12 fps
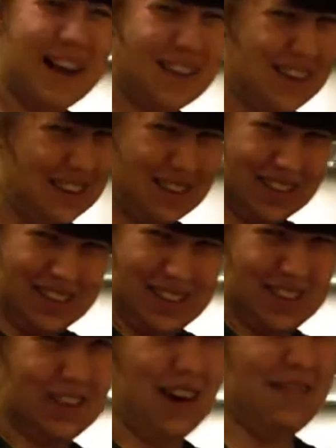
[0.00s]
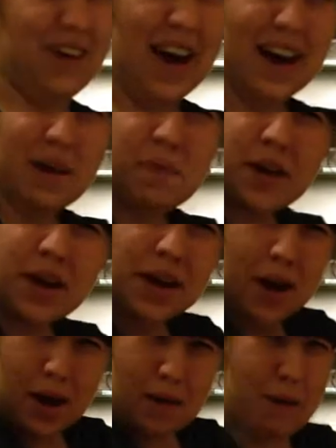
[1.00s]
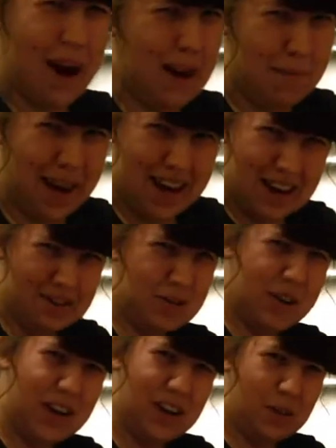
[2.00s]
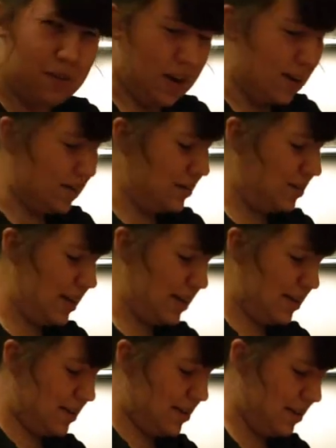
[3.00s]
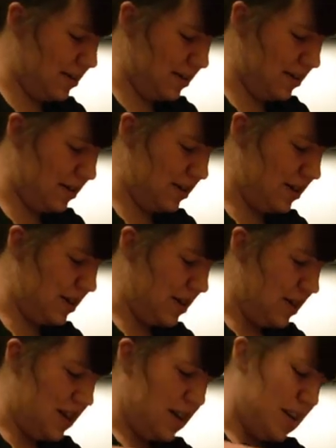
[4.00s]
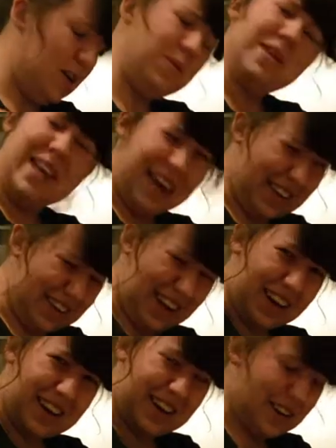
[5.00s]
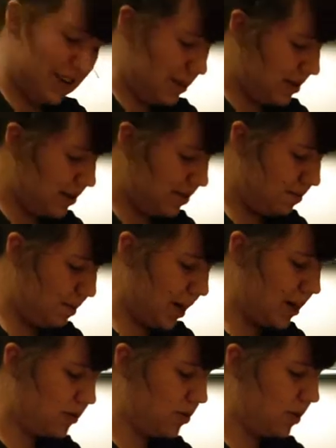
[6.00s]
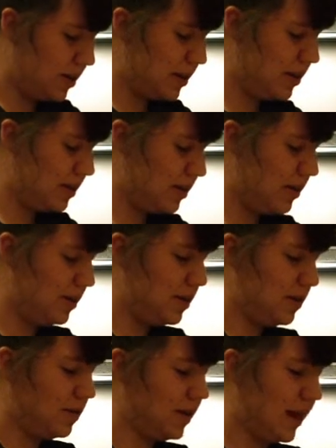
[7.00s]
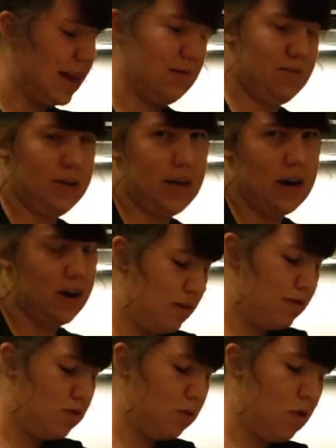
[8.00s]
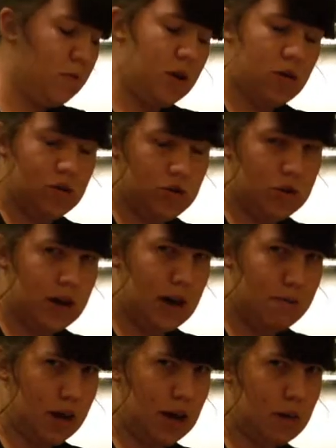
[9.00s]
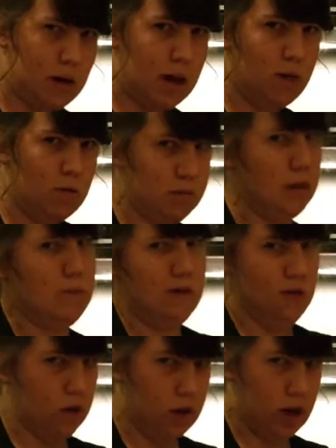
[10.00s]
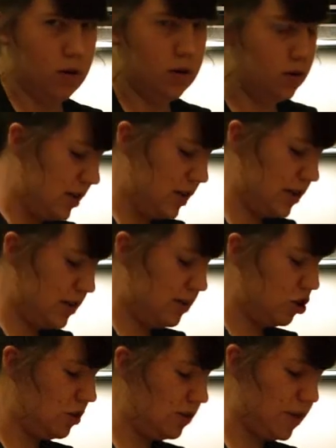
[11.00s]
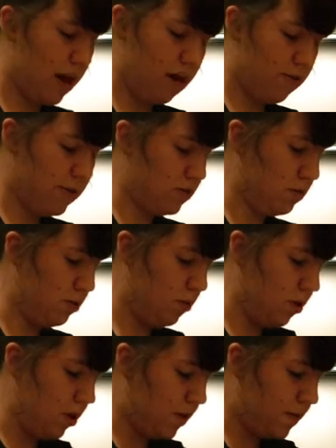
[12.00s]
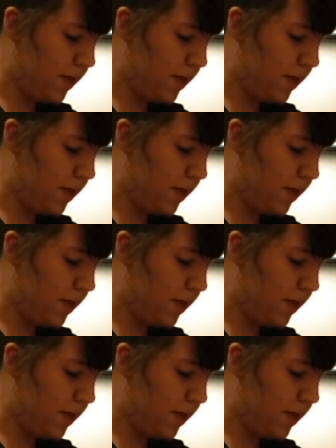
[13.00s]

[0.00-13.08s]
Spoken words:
of this and then just have like a bite of baking soda in your face. No one likes that. Baking soda is a second player. If this were Romeo and Juliet, baking powder would be Benvolio. He's just there for support,